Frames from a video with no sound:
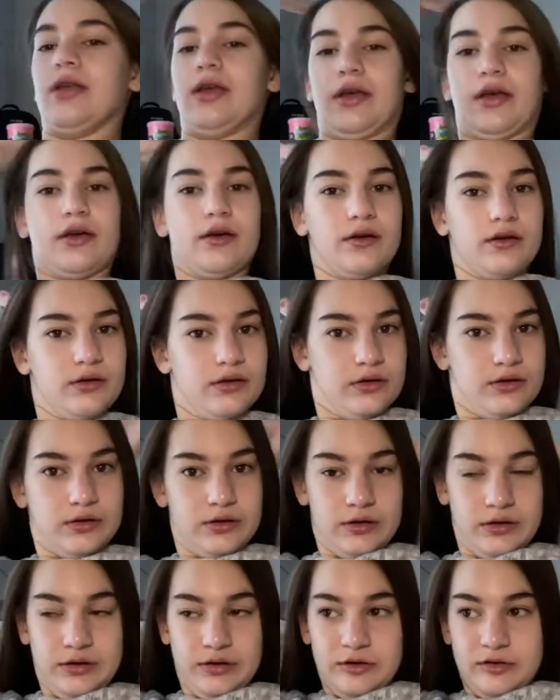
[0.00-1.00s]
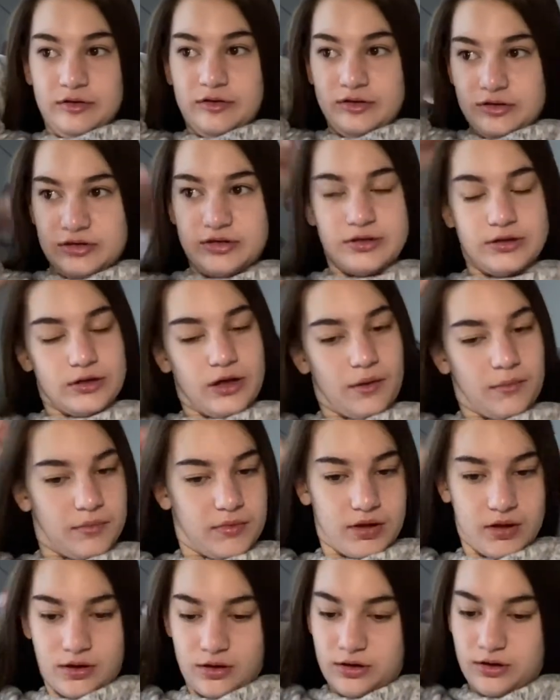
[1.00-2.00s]
like some
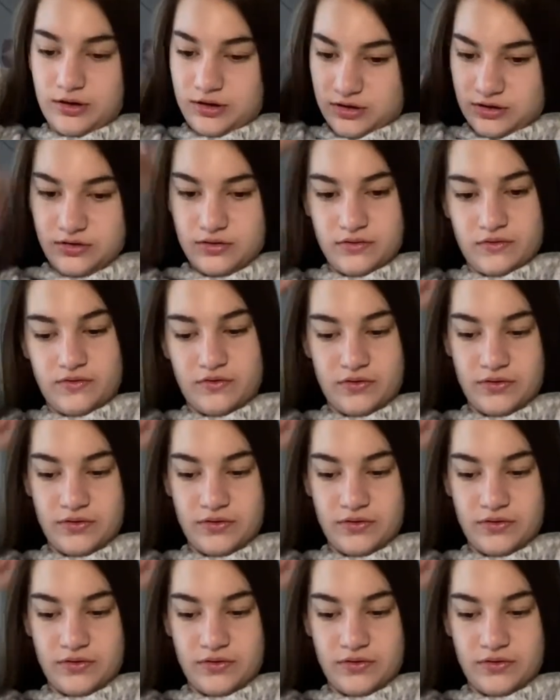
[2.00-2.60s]
kind of